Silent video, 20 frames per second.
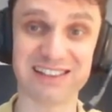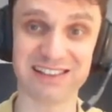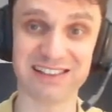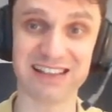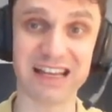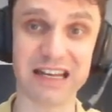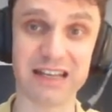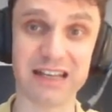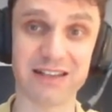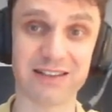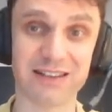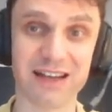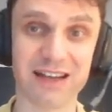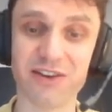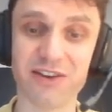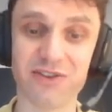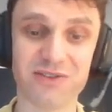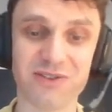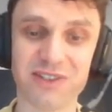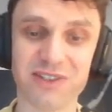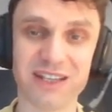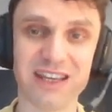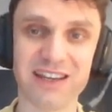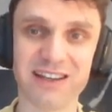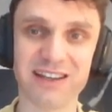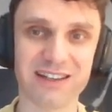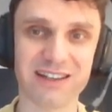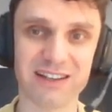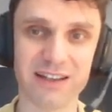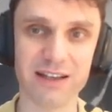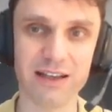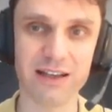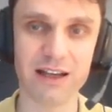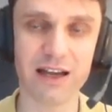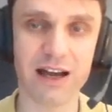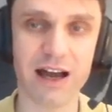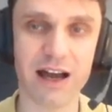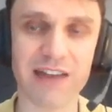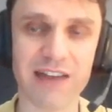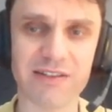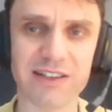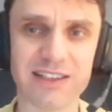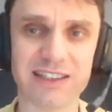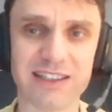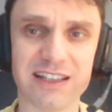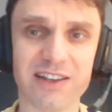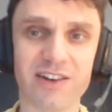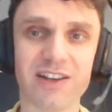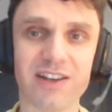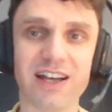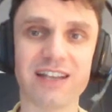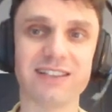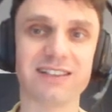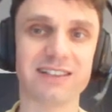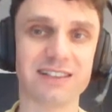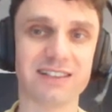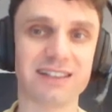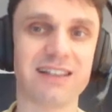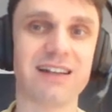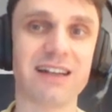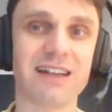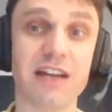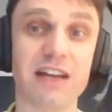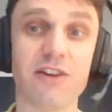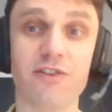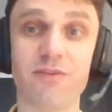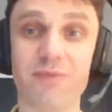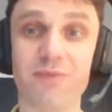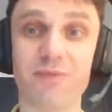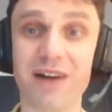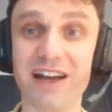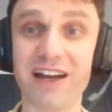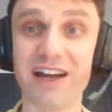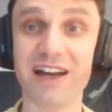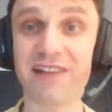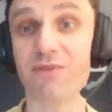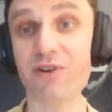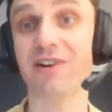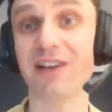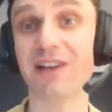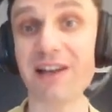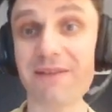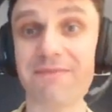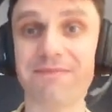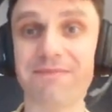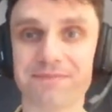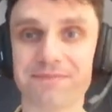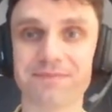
And I don't think I even standardized any of mine properly,